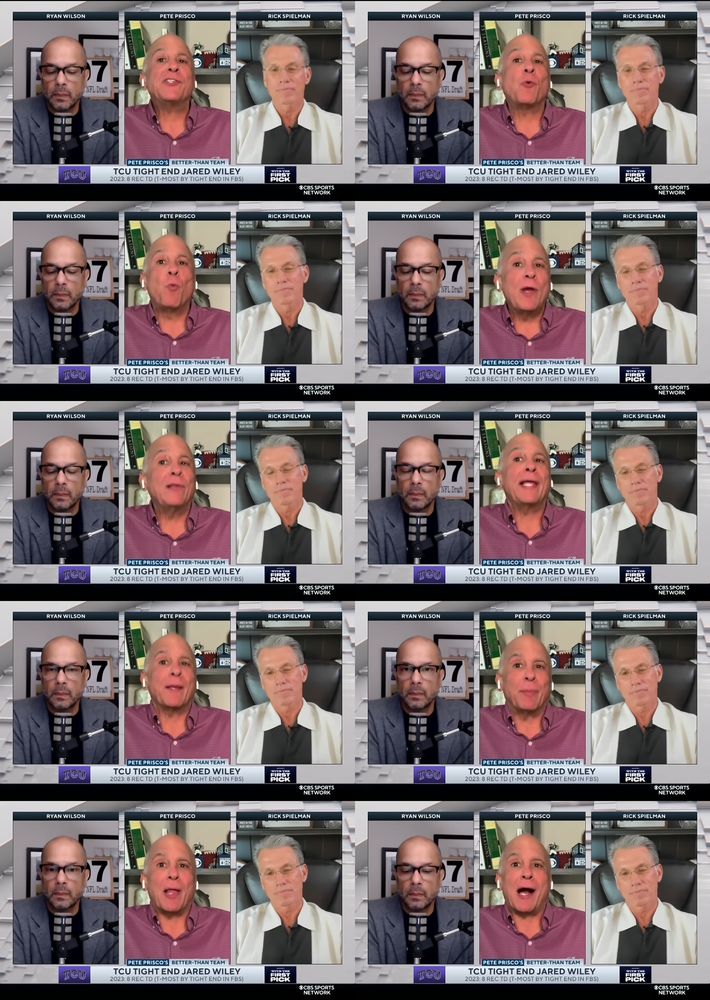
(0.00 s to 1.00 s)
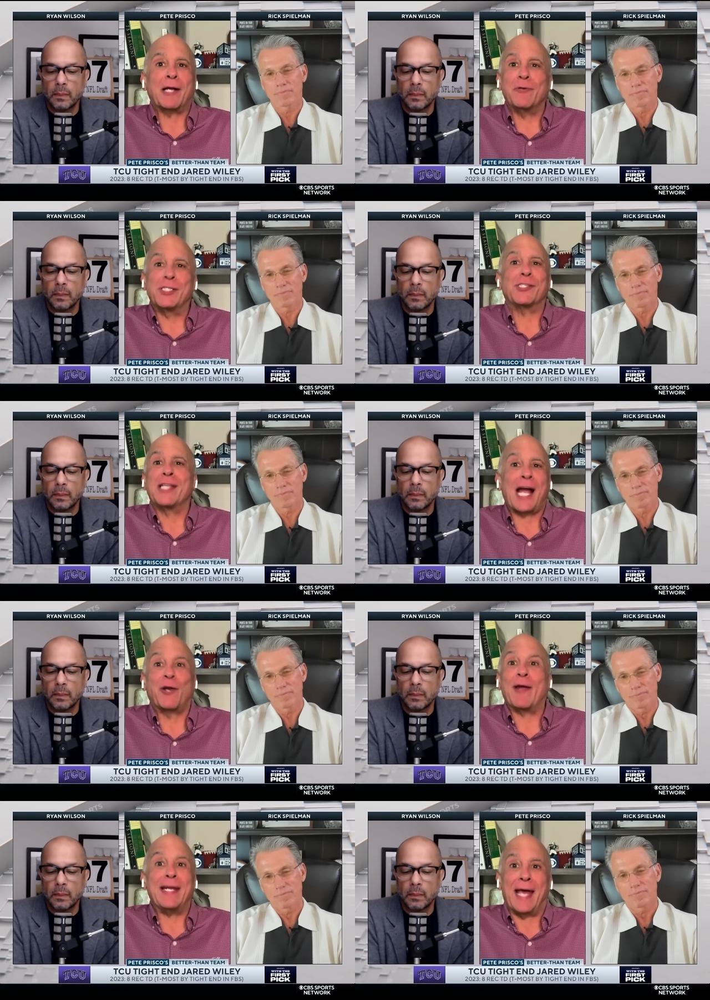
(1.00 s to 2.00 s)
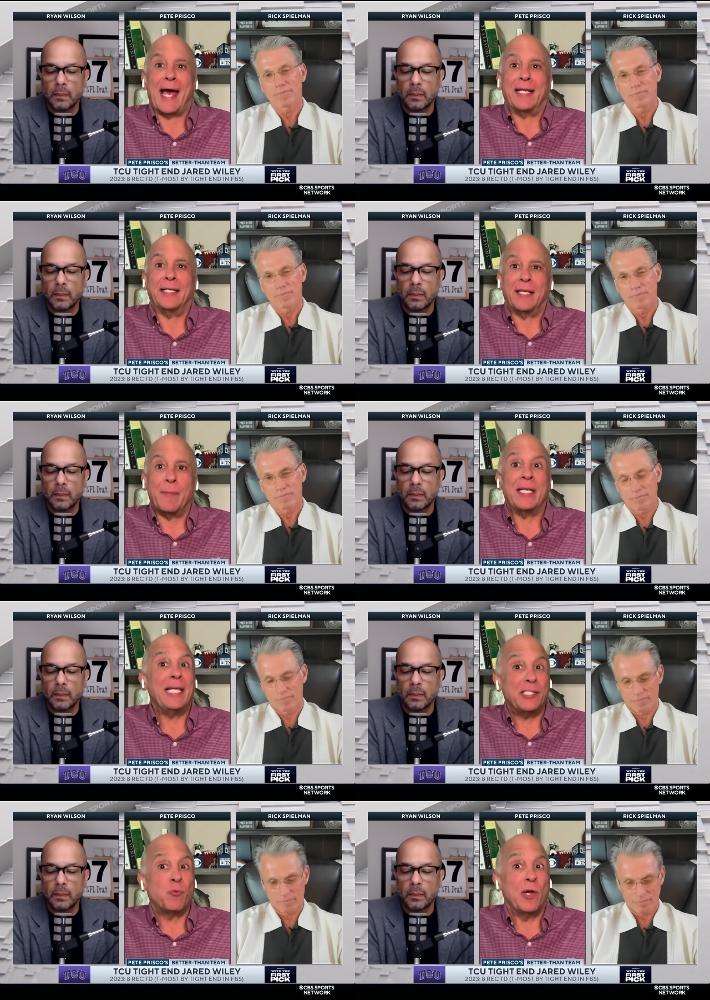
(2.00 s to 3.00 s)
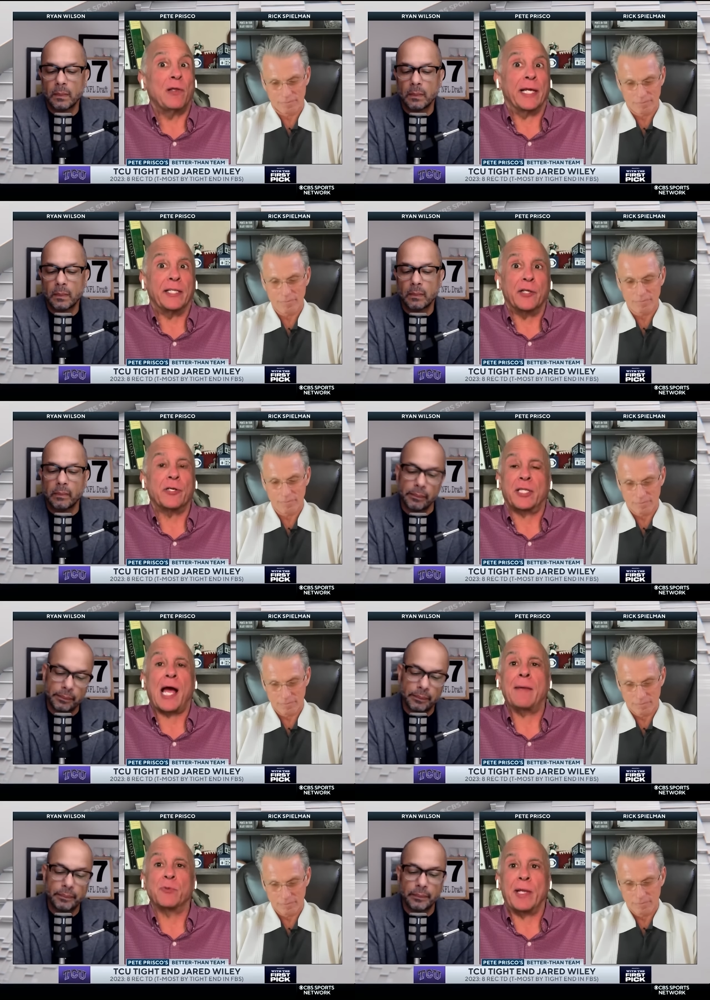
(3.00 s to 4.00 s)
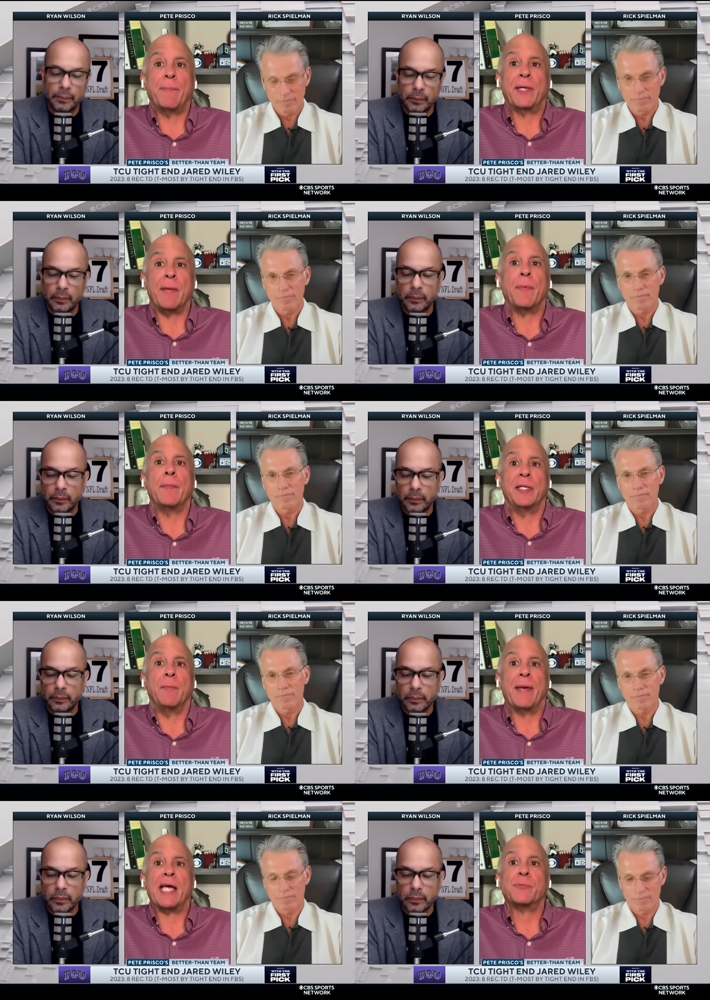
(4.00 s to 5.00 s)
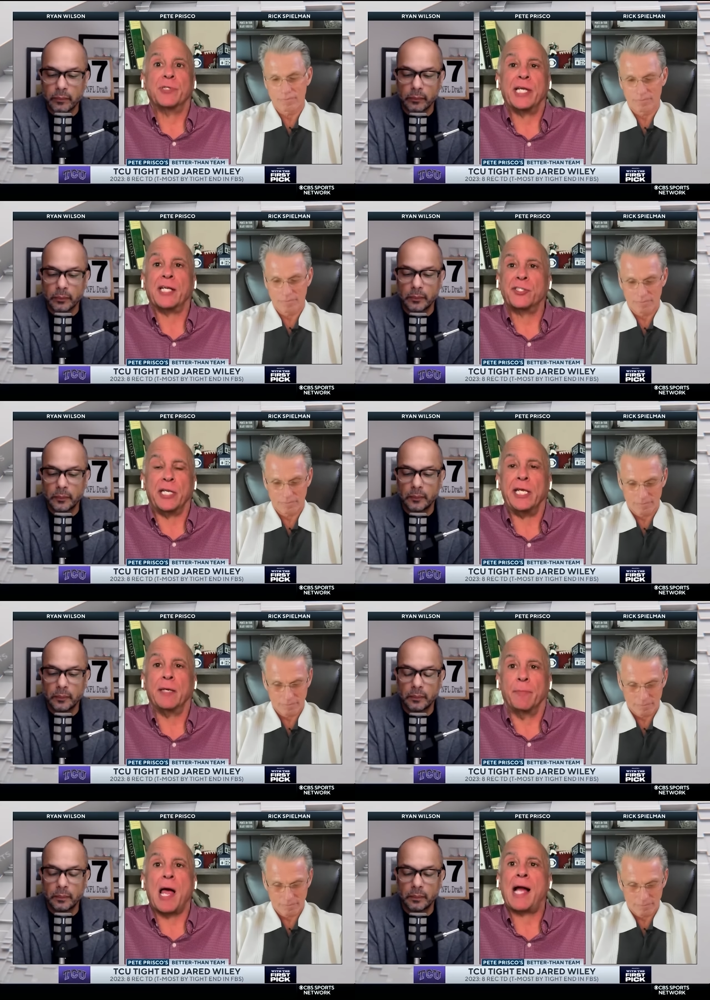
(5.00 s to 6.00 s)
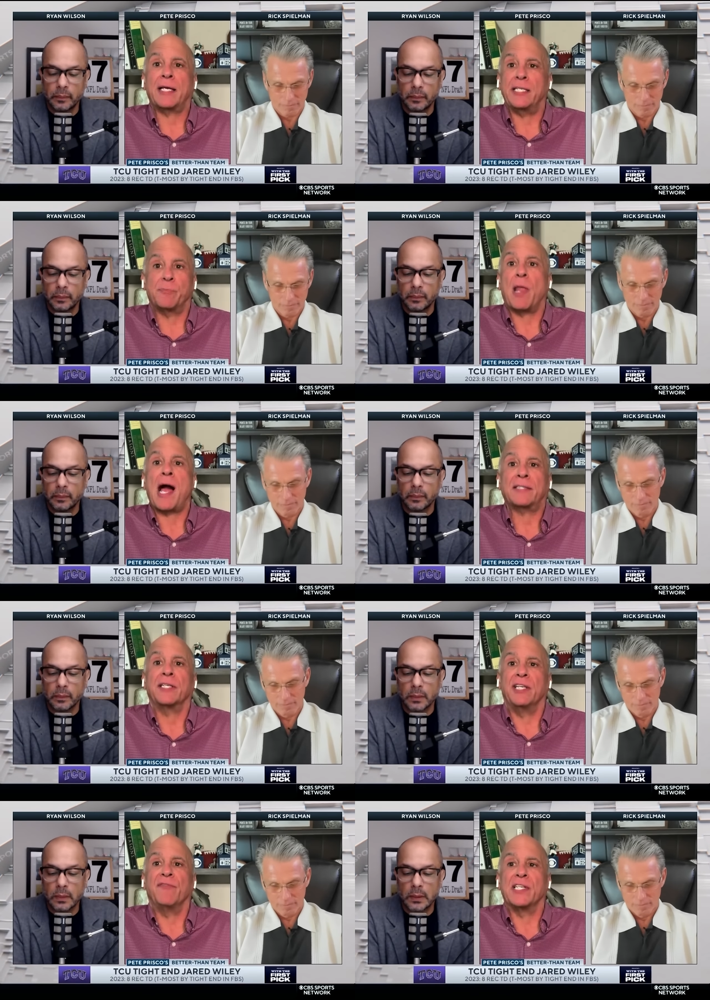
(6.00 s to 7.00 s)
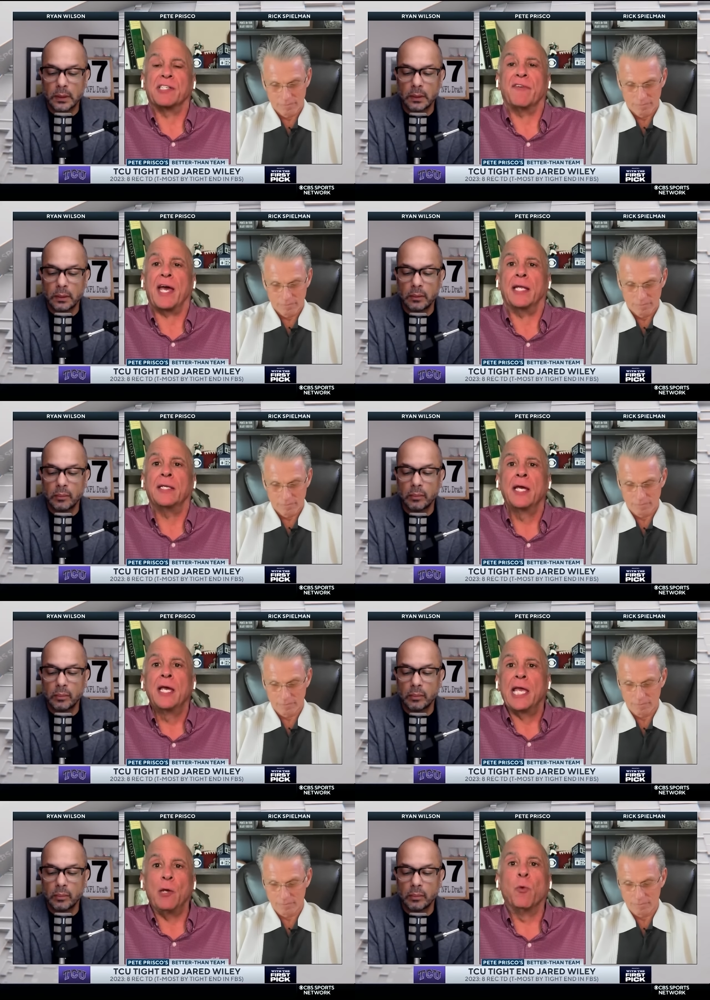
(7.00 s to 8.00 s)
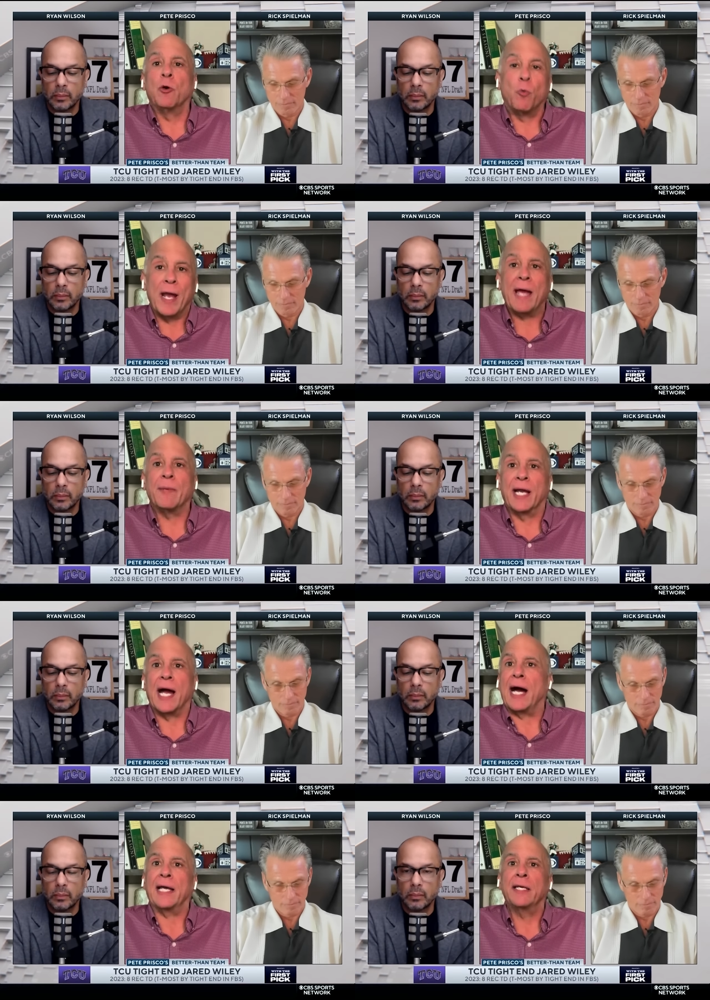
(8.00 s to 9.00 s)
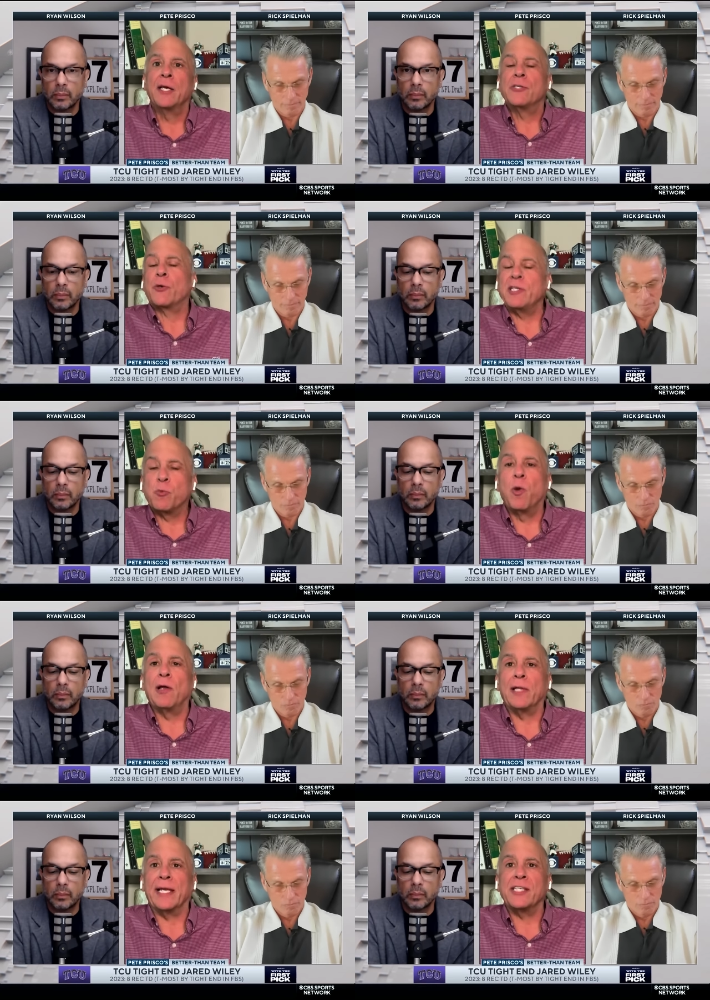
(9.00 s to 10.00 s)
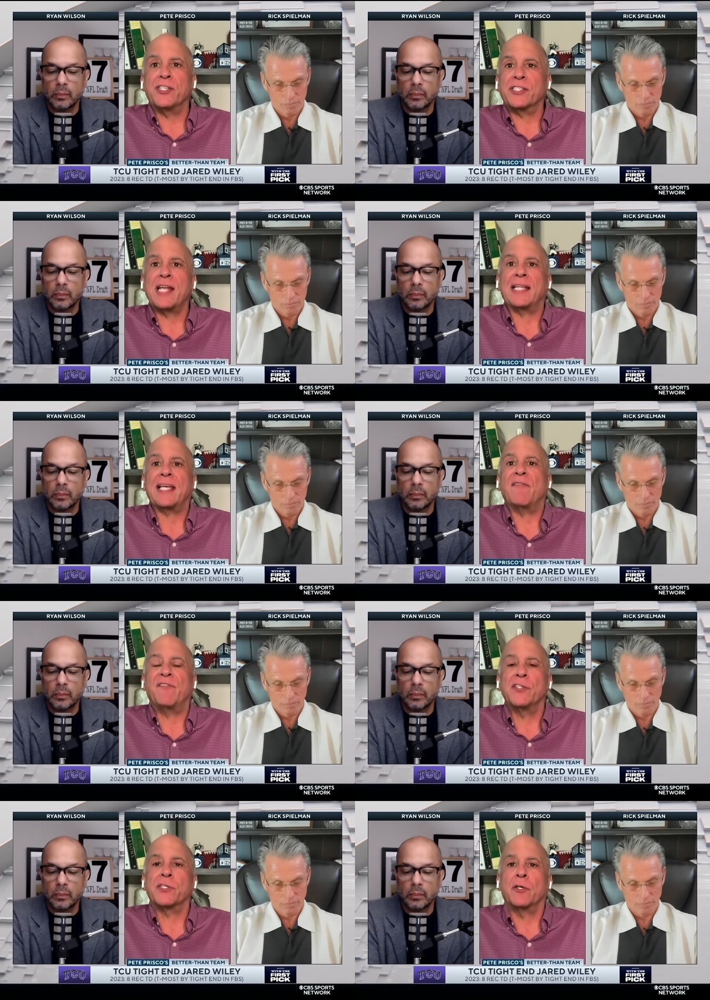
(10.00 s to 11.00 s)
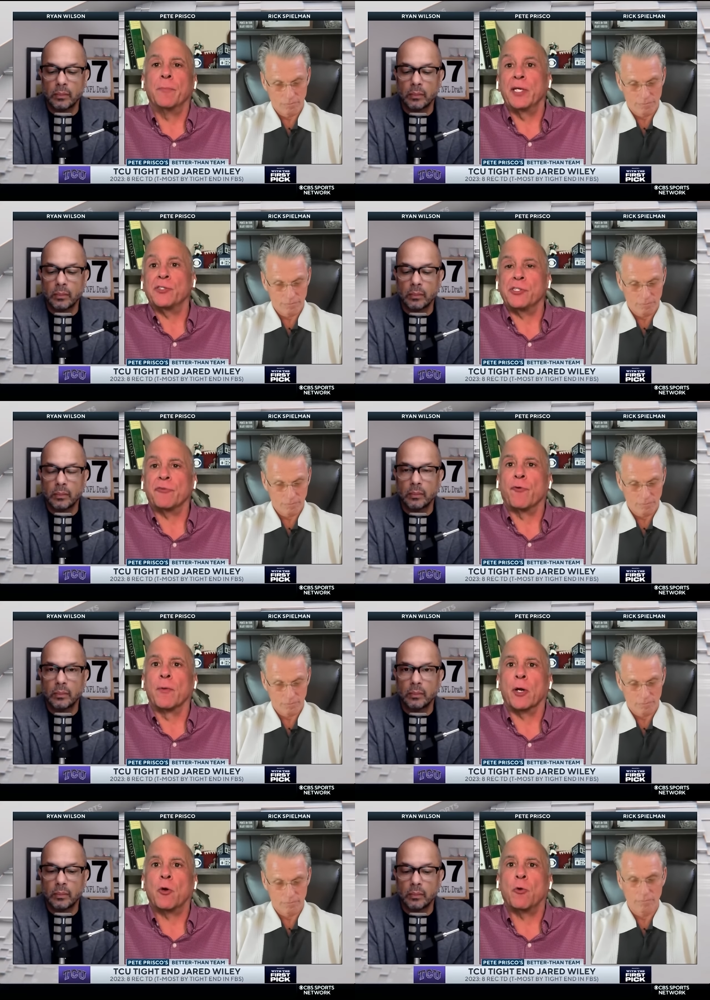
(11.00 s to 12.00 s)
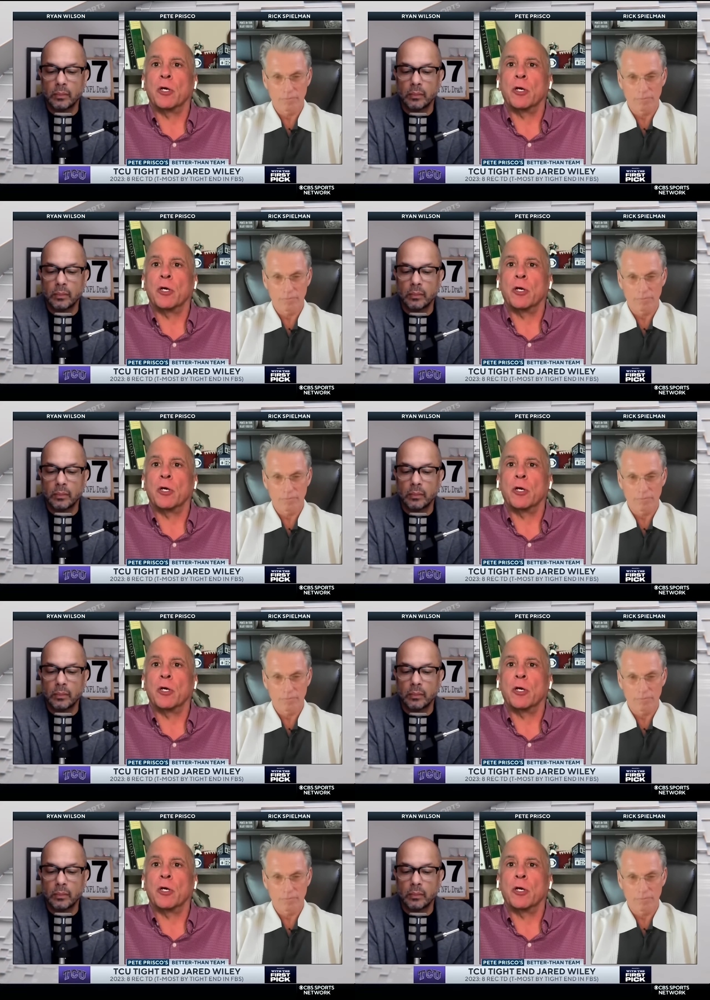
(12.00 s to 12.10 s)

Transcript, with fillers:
Speaker 1: He's a willing blocker. He's just not great at it. I mean, he's willing. There are times when they keep him in in pass protection, he can block. He's blocked the defensive end. He will wham a guy. So he's willing. He's just not that physical because he's a former